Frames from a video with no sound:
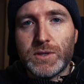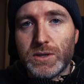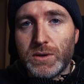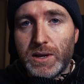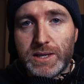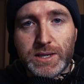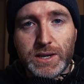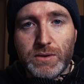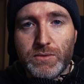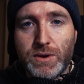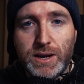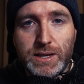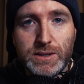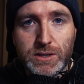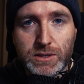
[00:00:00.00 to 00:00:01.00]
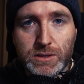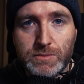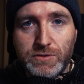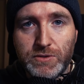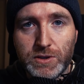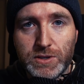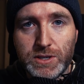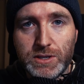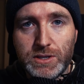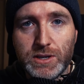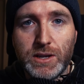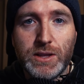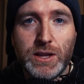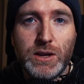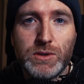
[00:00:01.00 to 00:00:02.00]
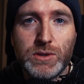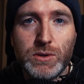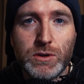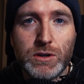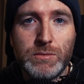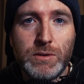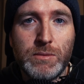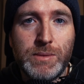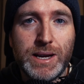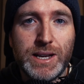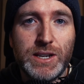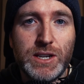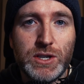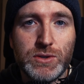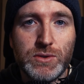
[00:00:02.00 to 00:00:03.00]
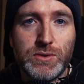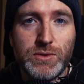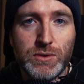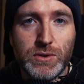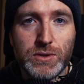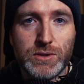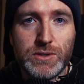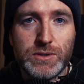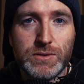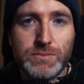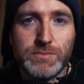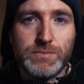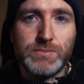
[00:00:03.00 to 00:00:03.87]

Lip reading: So let's get right into some footage and then I'll talk about my initial thoughts.